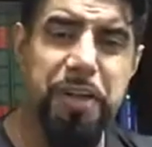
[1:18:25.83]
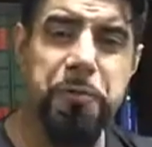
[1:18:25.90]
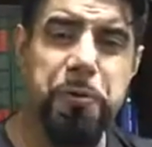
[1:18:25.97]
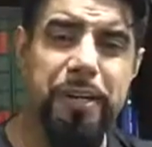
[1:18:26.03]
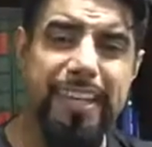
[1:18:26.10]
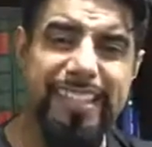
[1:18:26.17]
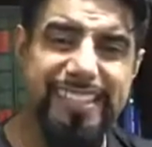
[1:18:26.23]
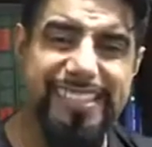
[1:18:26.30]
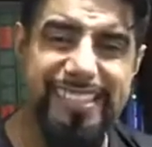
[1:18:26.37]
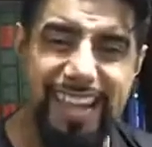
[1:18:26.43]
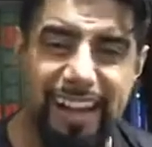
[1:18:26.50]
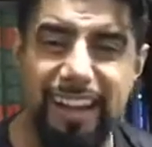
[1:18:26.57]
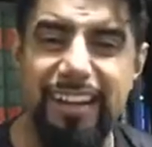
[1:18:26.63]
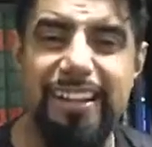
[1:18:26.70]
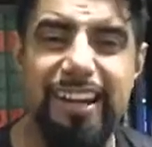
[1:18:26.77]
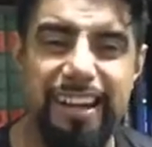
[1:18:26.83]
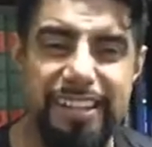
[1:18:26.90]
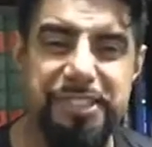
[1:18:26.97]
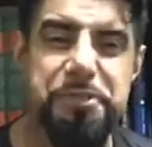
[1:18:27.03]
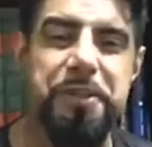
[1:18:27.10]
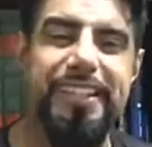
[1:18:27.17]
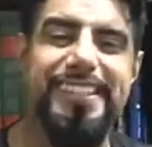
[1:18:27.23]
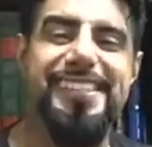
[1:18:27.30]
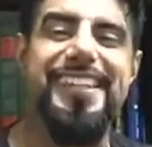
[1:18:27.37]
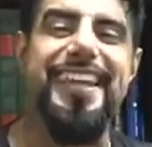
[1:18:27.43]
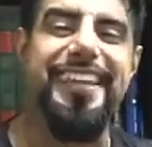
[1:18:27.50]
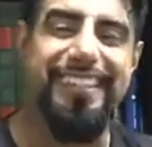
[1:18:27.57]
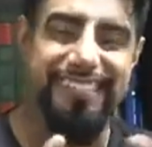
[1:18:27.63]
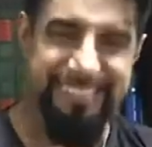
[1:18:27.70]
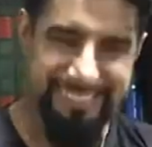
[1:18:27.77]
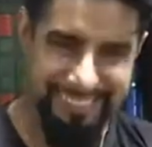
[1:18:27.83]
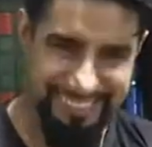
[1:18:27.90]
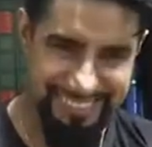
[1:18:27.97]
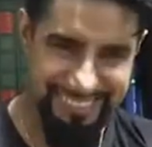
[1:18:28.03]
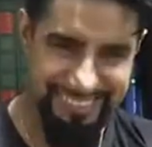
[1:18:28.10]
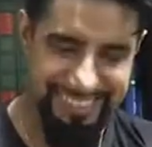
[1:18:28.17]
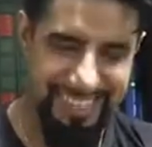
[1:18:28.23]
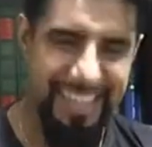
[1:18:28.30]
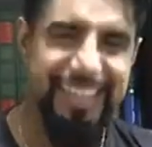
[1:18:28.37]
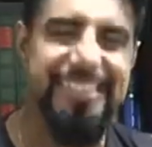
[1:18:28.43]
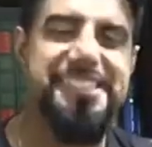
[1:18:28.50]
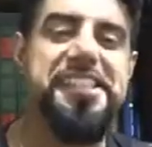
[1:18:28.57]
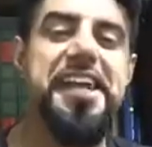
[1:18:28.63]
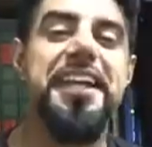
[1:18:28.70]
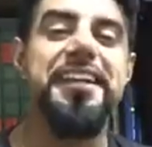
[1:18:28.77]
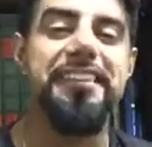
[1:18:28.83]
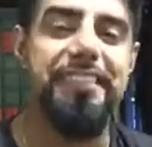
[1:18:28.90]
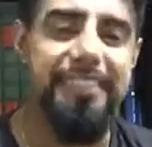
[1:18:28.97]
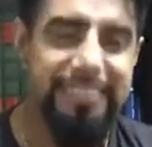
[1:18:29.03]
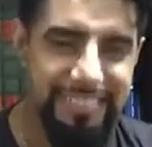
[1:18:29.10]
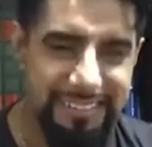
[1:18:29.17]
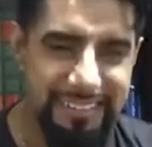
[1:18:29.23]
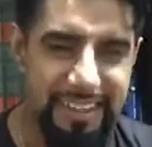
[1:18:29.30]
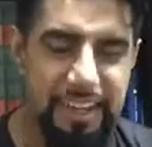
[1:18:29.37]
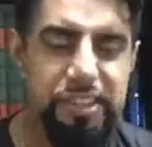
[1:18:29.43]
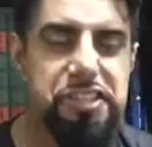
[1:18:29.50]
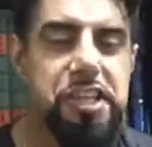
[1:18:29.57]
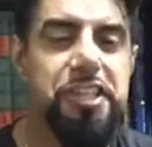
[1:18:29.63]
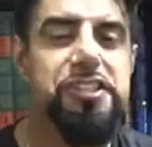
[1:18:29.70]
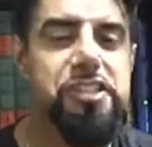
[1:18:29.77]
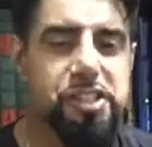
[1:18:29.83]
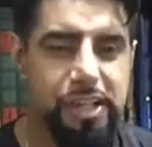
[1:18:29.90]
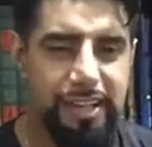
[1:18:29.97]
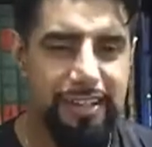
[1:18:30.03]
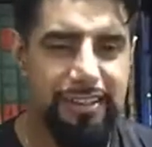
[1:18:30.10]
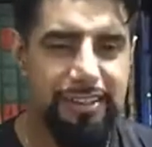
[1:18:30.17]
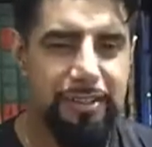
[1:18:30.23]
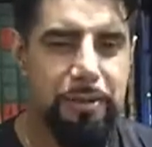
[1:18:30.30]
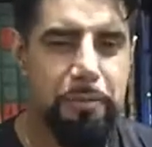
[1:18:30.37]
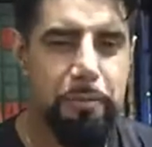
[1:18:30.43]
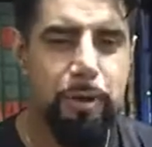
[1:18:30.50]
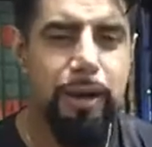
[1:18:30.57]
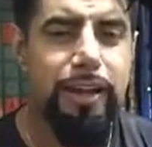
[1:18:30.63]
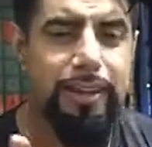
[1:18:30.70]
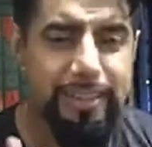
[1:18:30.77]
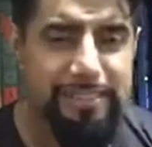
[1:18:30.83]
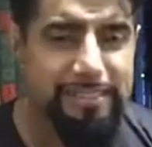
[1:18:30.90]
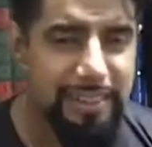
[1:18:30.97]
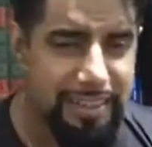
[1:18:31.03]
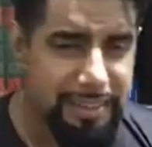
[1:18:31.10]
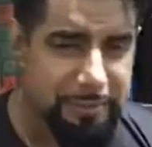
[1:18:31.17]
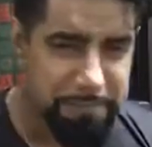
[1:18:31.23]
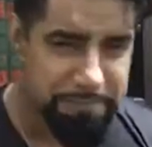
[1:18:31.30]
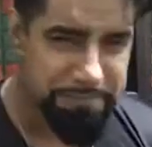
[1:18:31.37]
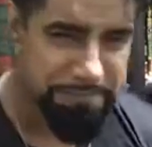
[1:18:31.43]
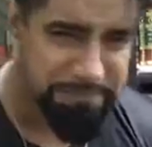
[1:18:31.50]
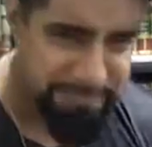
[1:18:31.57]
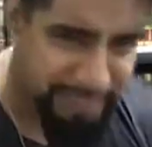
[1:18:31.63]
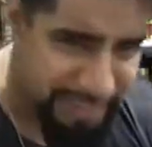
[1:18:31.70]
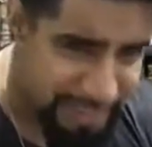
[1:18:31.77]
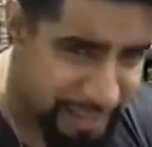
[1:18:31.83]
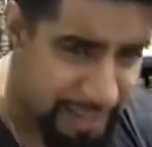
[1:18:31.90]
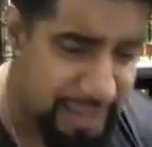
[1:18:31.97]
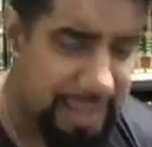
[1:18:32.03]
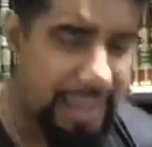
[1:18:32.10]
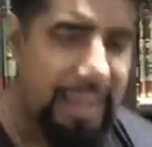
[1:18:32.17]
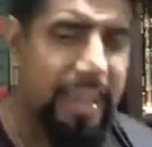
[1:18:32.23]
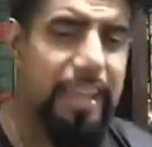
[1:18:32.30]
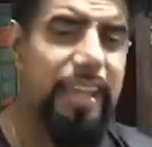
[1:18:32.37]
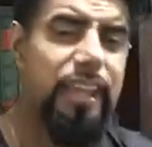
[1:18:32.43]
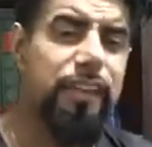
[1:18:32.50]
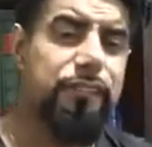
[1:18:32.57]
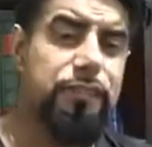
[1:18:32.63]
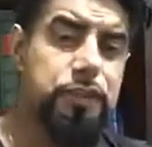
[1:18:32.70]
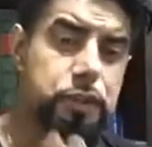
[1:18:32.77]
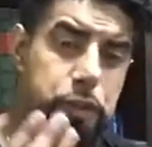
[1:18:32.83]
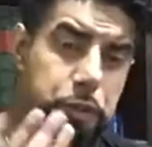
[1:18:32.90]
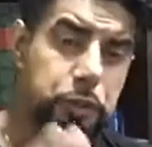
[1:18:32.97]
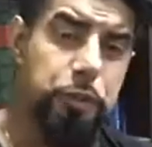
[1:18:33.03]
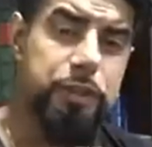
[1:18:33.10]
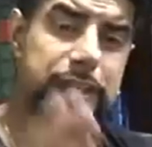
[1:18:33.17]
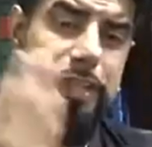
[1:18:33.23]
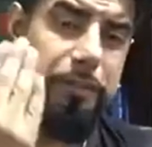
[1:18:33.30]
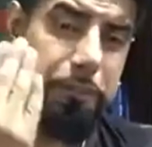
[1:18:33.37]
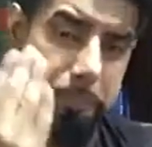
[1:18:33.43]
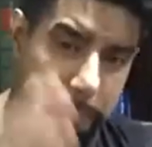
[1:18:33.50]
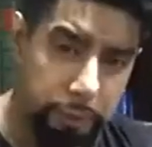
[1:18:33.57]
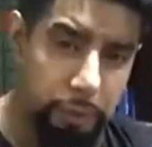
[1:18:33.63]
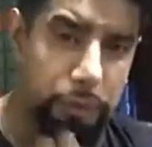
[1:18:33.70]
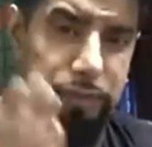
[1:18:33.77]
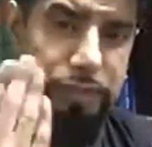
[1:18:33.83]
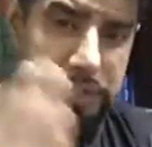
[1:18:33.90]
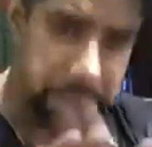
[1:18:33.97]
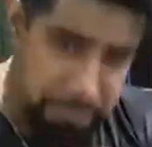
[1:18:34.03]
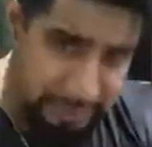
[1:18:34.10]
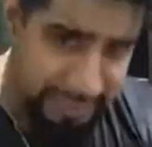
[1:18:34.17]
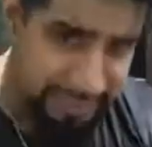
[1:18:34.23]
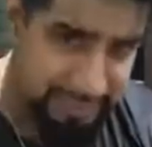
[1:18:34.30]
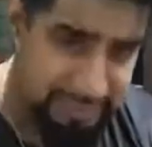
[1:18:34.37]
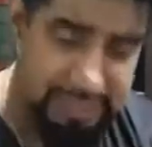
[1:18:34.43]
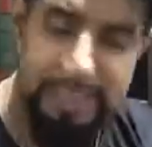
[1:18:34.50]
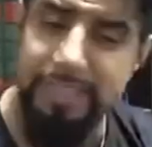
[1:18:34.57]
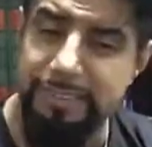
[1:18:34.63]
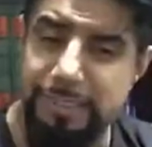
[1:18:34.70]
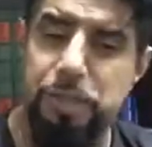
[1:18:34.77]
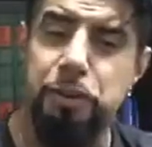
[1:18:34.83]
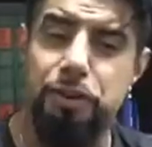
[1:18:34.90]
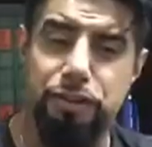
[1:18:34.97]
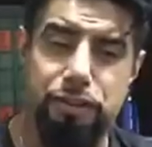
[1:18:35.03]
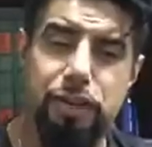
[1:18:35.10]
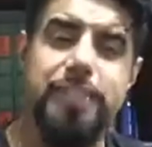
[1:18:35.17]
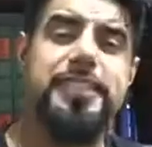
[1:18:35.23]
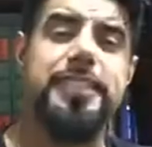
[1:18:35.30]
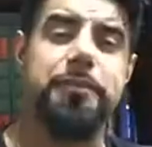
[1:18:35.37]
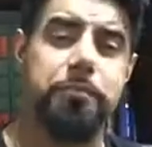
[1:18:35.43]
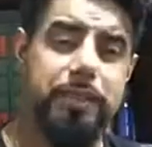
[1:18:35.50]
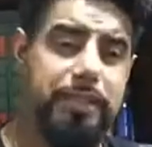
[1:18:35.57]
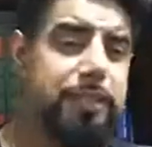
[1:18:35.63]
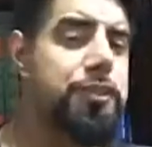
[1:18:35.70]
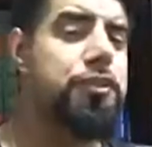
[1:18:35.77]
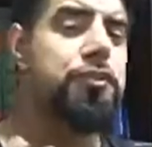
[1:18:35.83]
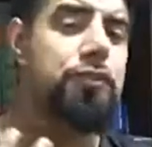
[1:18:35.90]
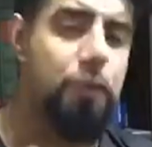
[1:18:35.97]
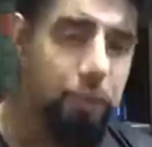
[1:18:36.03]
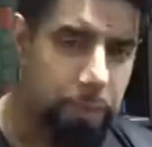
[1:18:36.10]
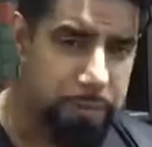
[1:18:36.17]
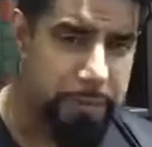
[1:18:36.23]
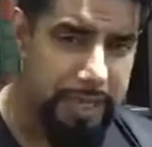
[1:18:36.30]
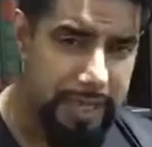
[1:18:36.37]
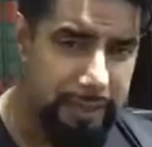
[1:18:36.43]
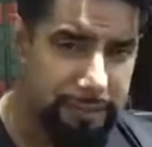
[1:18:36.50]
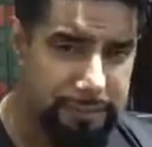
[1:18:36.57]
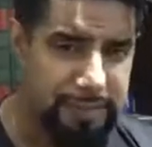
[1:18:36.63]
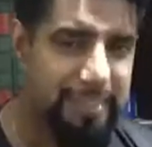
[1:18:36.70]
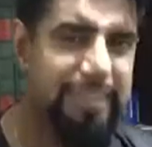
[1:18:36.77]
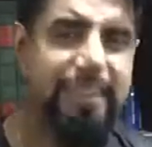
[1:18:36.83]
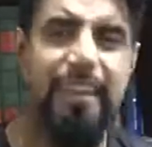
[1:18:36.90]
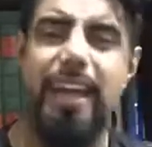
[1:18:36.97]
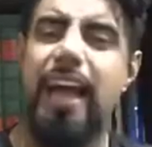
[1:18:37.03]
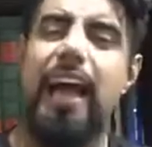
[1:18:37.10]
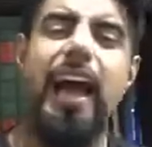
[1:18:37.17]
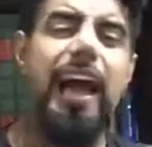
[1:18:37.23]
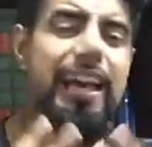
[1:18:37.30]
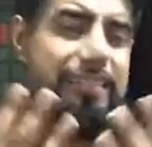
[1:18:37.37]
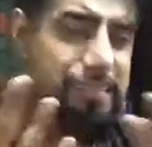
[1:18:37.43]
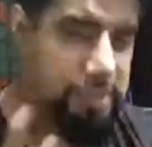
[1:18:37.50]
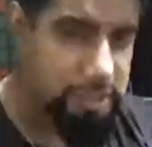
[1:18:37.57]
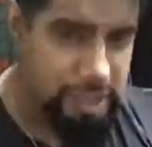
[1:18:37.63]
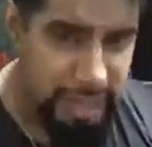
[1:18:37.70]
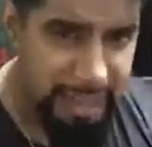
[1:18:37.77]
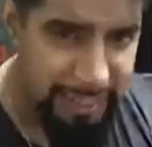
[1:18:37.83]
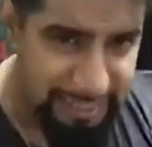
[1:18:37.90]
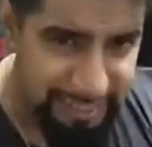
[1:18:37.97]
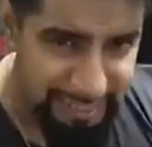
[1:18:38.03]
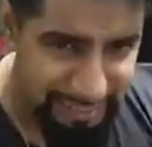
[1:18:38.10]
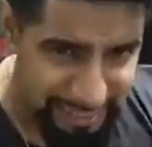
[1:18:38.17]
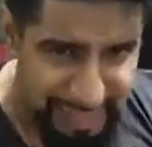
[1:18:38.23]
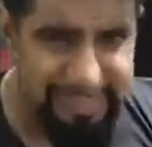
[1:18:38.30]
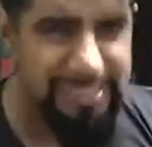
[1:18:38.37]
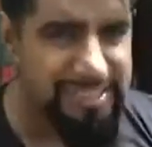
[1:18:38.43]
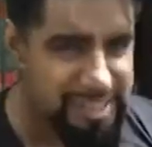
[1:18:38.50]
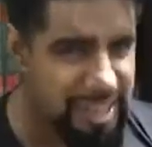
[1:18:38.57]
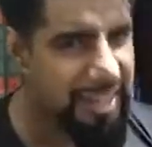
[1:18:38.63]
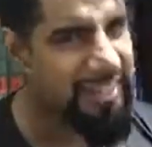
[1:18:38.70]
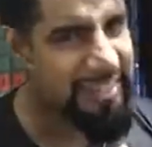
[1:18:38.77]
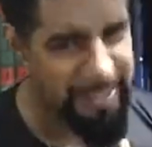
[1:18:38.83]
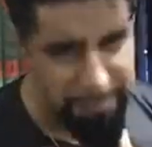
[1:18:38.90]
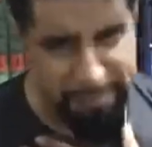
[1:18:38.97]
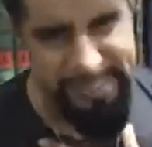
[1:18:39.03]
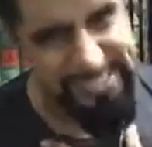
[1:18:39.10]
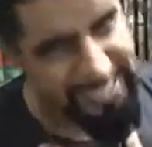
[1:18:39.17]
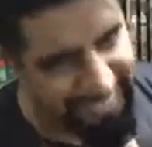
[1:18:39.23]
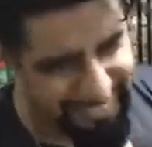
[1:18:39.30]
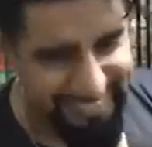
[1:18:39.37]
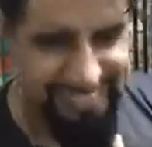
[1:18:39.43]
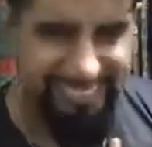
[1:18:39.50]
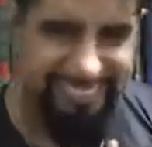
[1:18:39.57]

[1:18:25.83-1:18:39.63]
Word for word: would ext- I'd like to extend extend a gesture, Maulana Sahib. If you can prove to me, since you're addressing me and you've called me out as a jahil, as a jahil, I'm a jahil,